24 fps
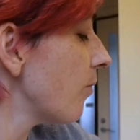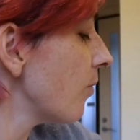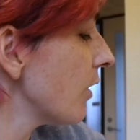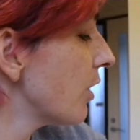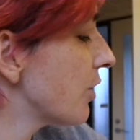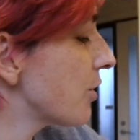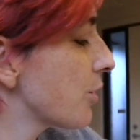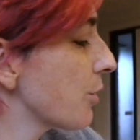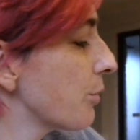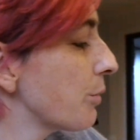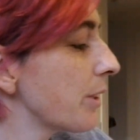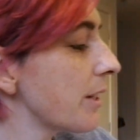
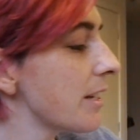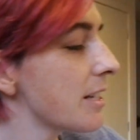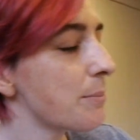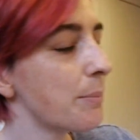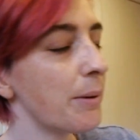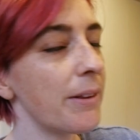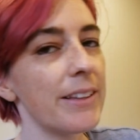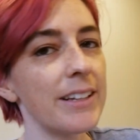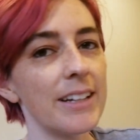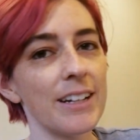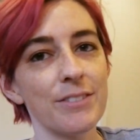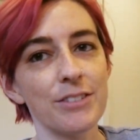So what I
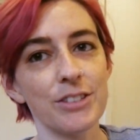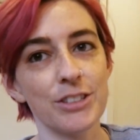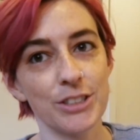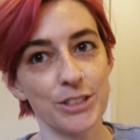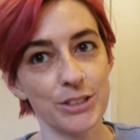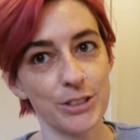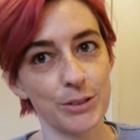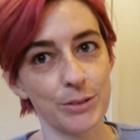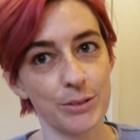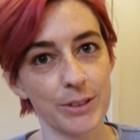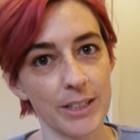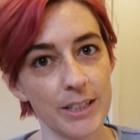spent the afternoon
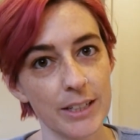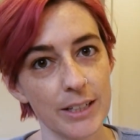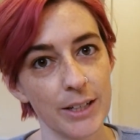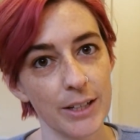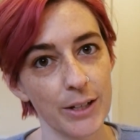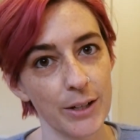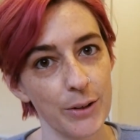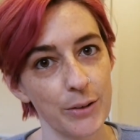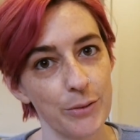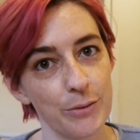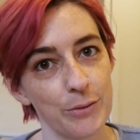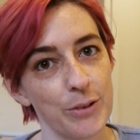doing
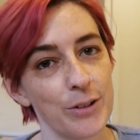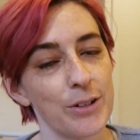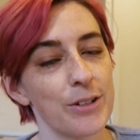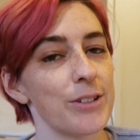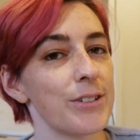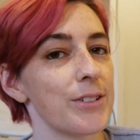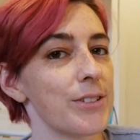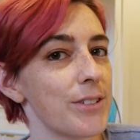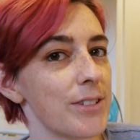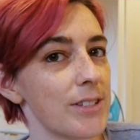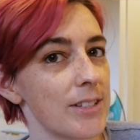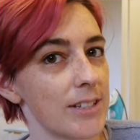
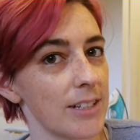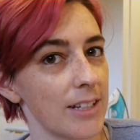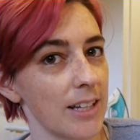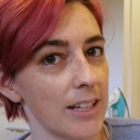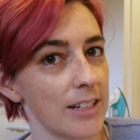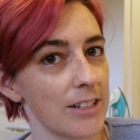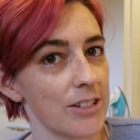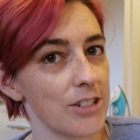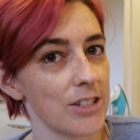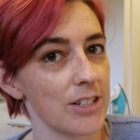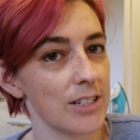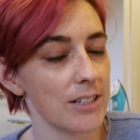was
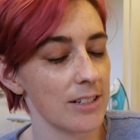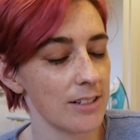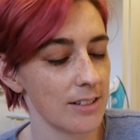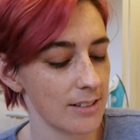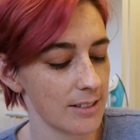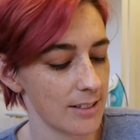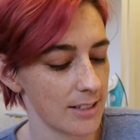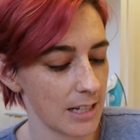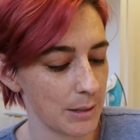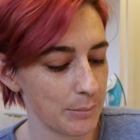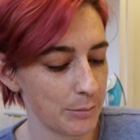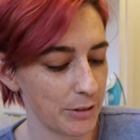sketching
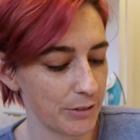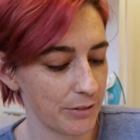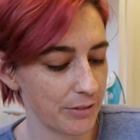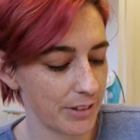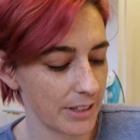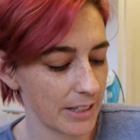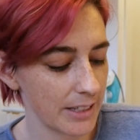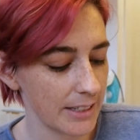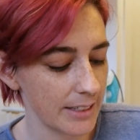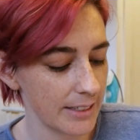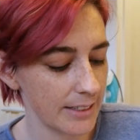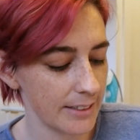some of
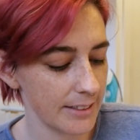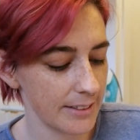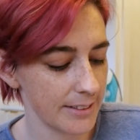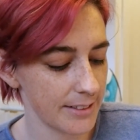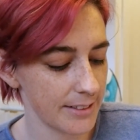the